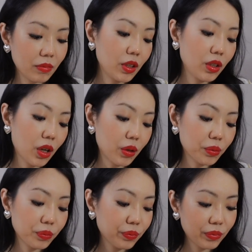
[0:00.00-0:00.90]
you
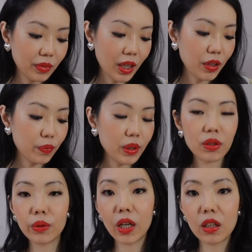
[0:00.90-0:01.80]
know, they've been
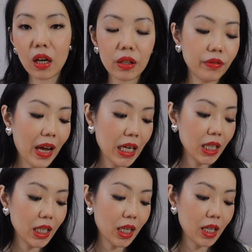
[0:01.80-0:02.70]
doing a lot of
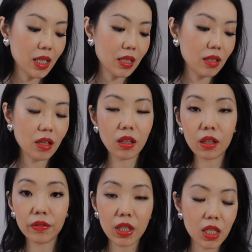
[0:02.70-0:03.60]
vanity cases, a lot
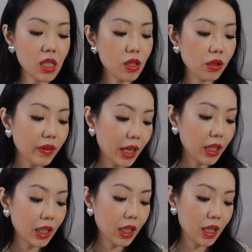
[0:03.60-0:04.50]
of the seasonal
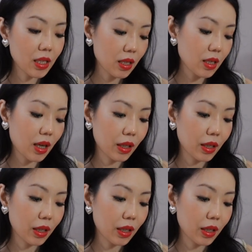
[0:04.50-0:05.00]
vanity cases.